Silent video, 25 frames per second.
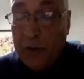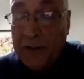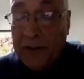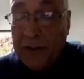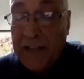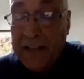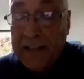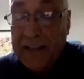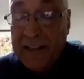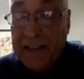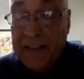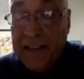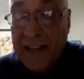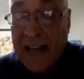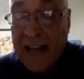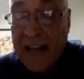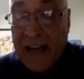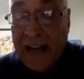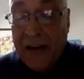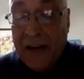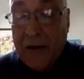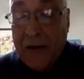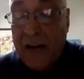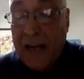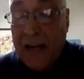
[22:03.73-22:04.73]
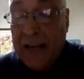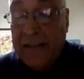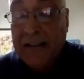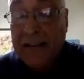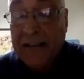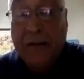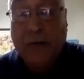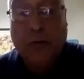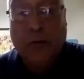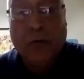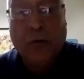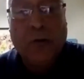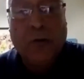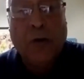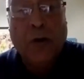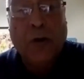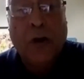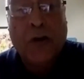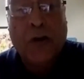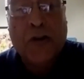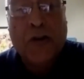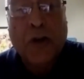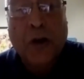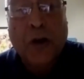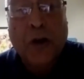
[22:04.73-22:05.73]
protests are related
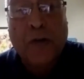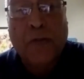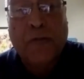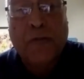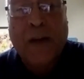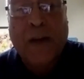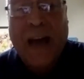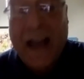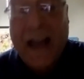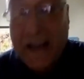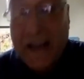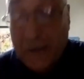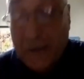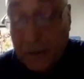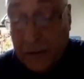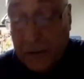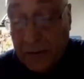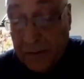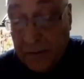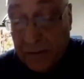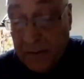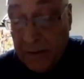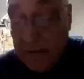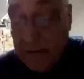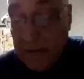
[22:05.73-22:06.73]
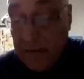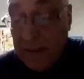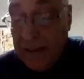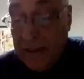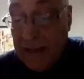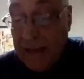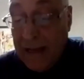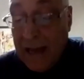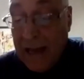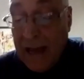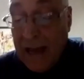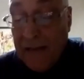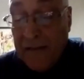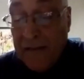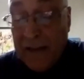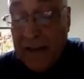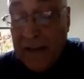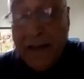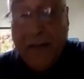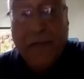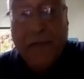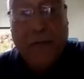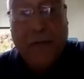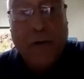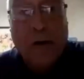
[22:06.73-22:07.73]
to the logic of riot,
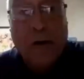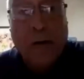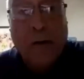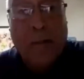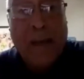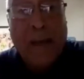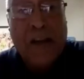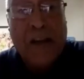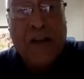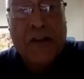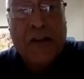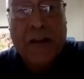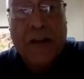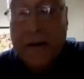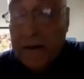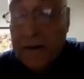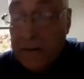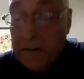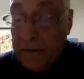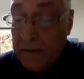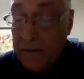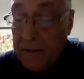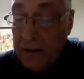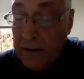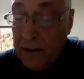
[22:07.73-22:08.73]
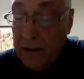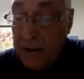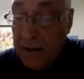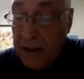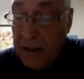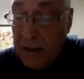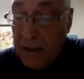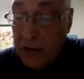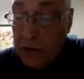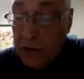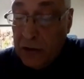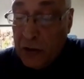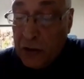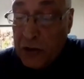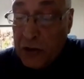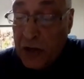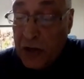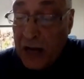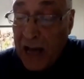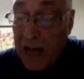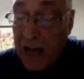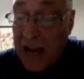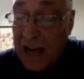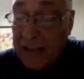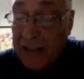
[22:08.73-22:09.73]
having for major
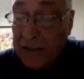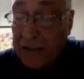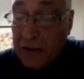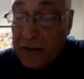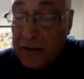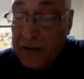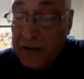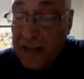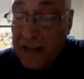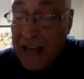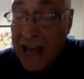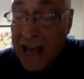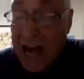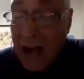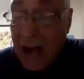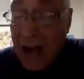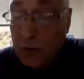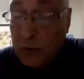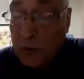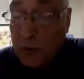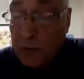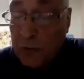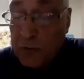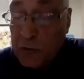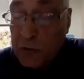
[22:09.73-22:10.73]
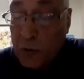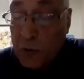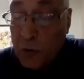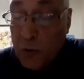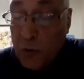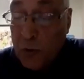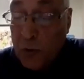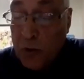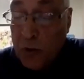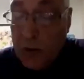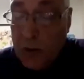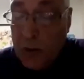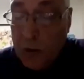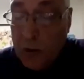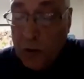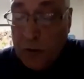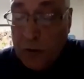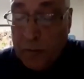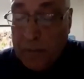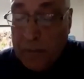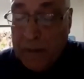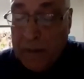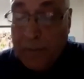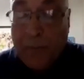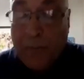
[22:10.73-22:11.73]
social actors out of school
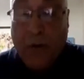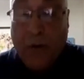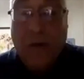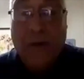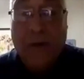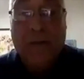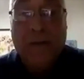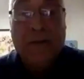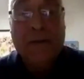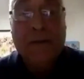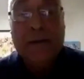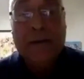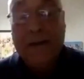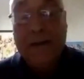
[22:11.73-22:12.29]
youth people.